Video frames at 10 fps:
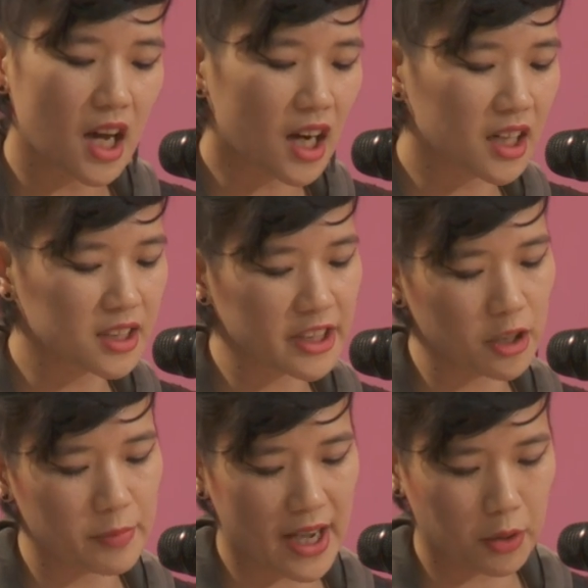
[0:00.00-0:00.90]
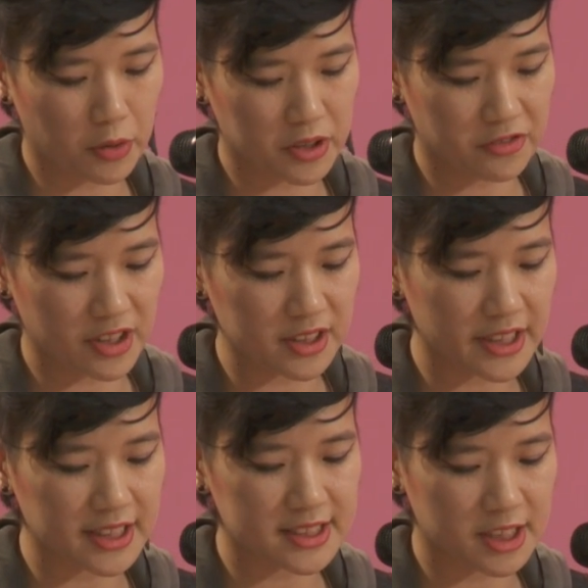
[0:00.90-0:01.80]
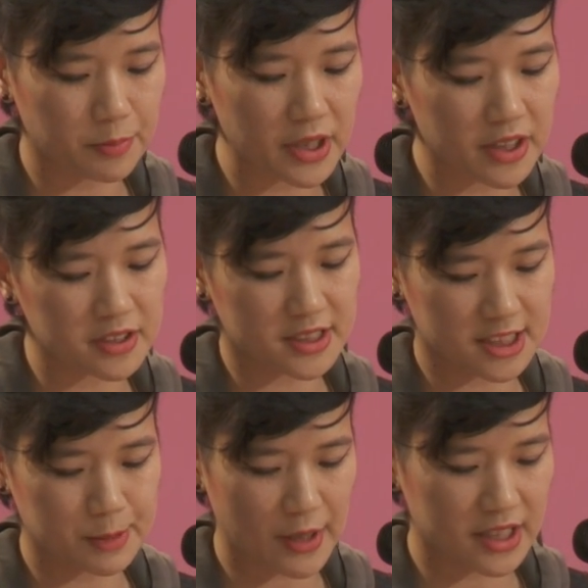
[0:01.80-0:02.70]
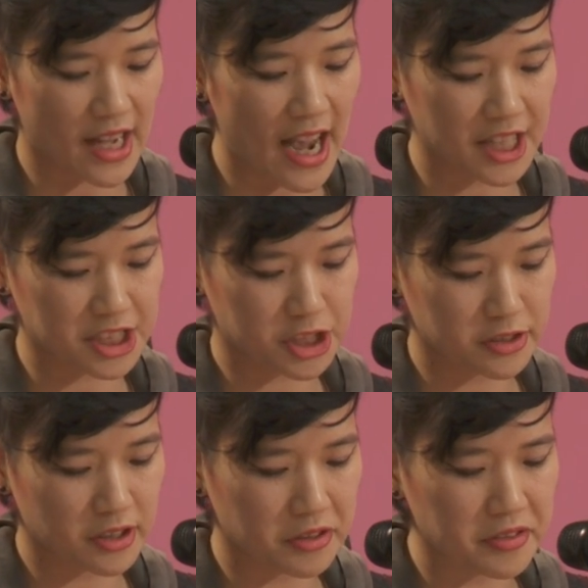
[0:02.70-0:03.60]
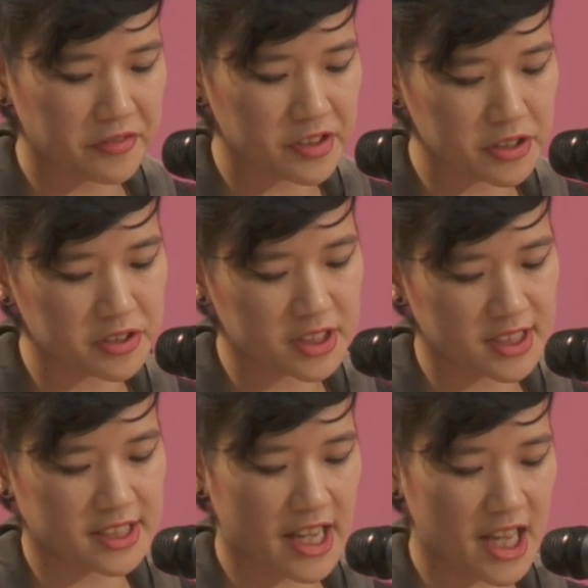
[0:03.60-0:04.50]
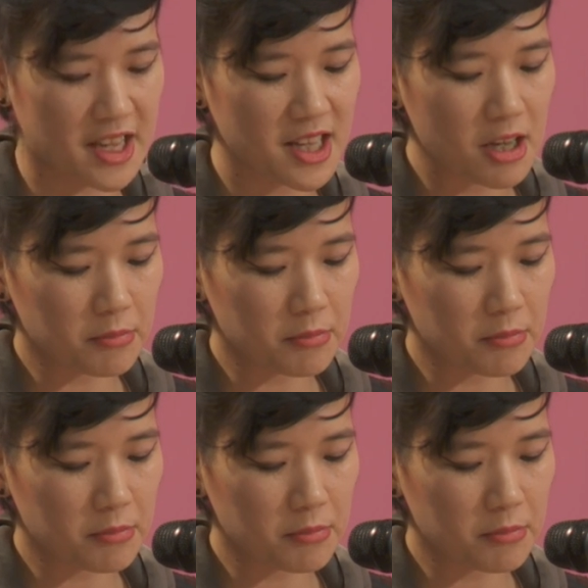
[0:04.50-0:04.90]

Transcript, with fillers: ugly or backward feelings that appear to suspend action or refuse to say